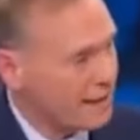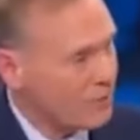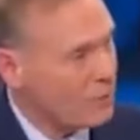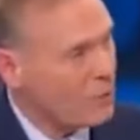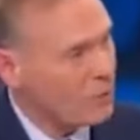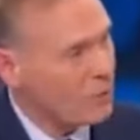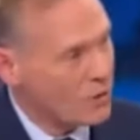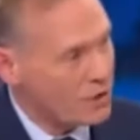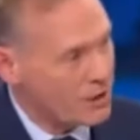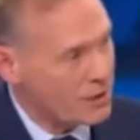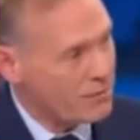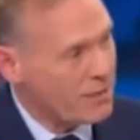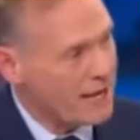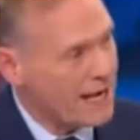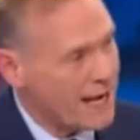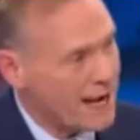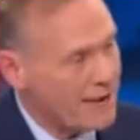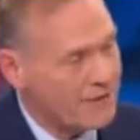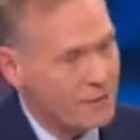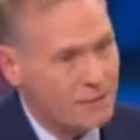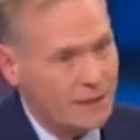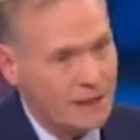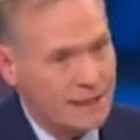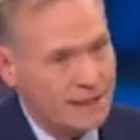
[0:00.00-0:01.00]
they were worried about
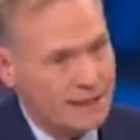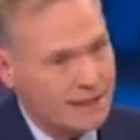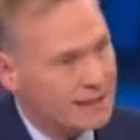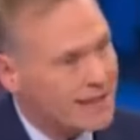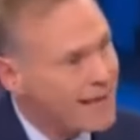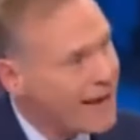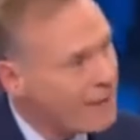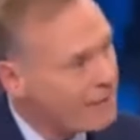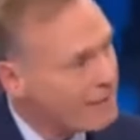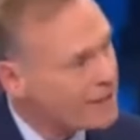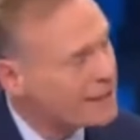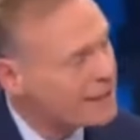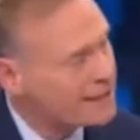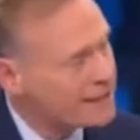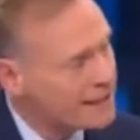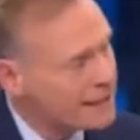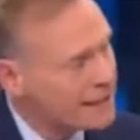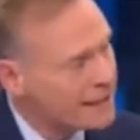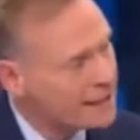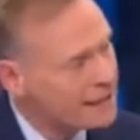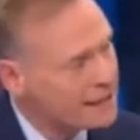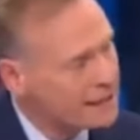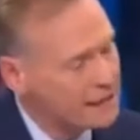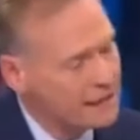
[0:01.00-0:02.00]
having to be at the top of the
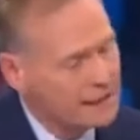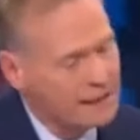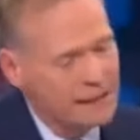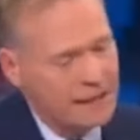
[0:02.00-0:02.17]
ticket.